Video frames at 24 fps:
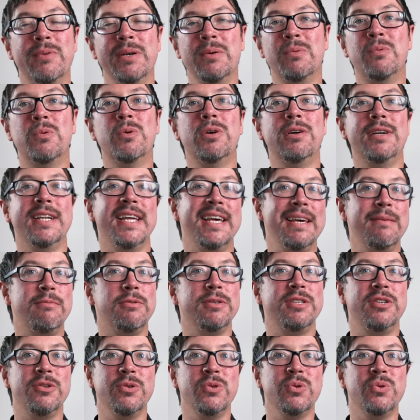we weren't able
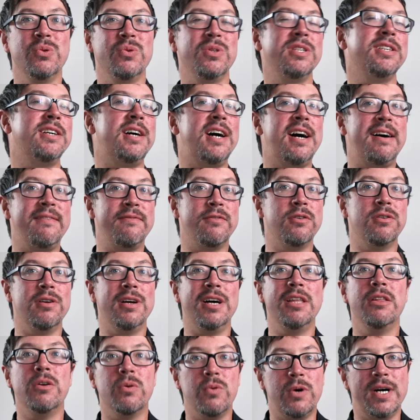to offer
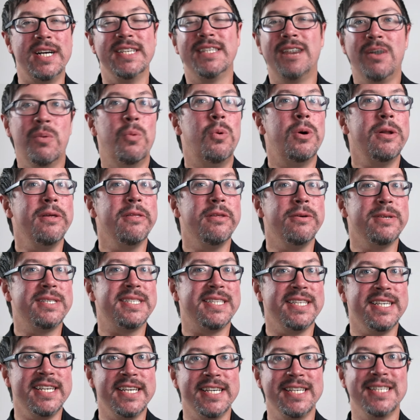otherwise. One of those
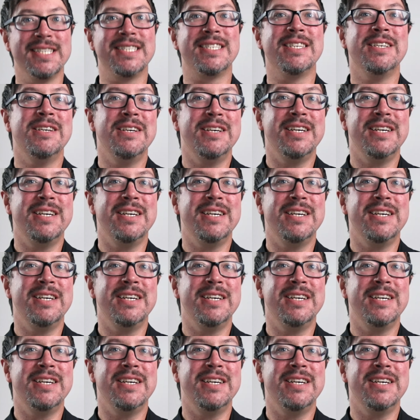things